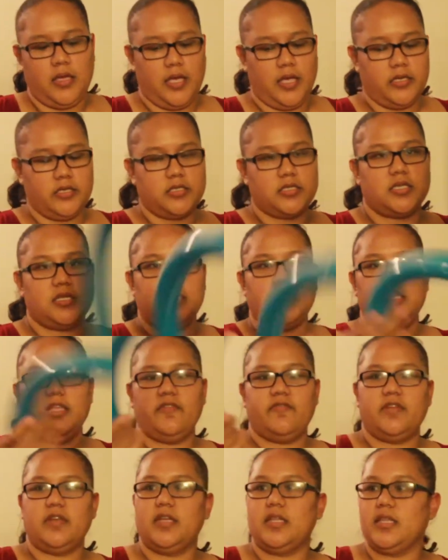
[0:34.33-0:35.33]
I'm just gonna
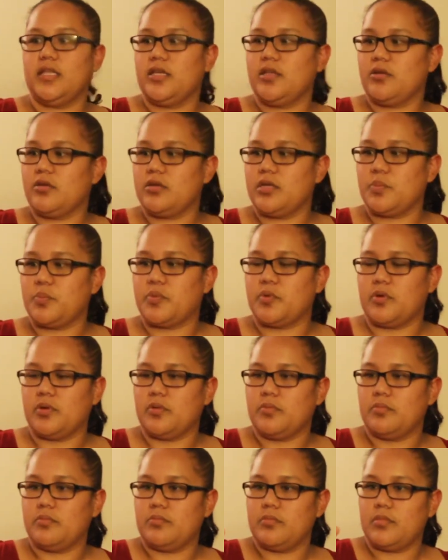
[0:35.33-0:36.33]
leave a little nipple.
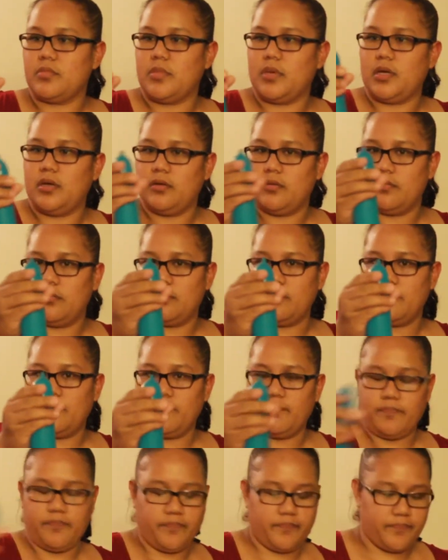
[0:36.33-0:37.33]

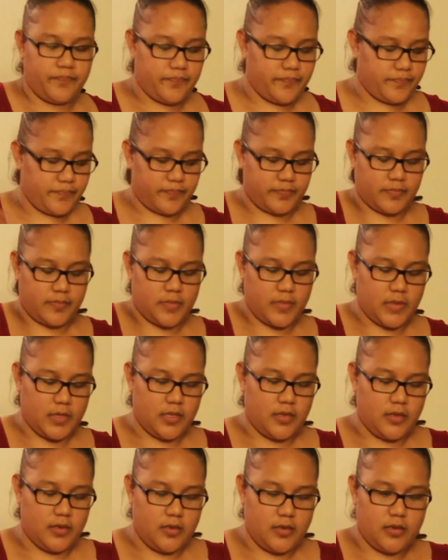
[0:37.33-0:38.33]

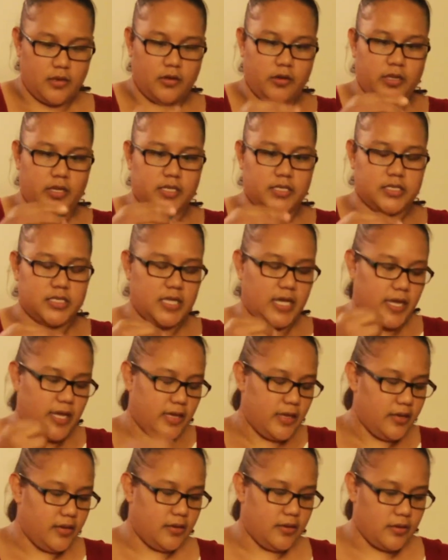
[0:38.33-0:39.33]
Put in
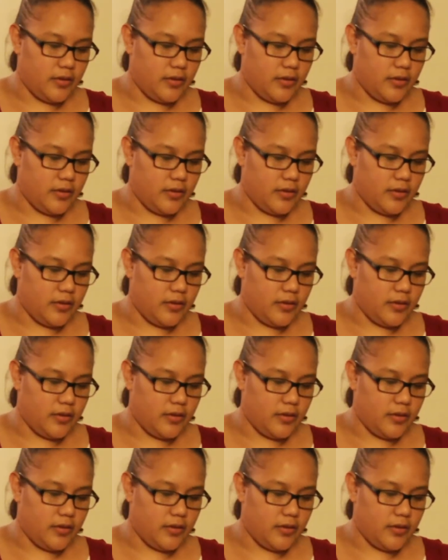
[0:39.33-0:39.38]
tight.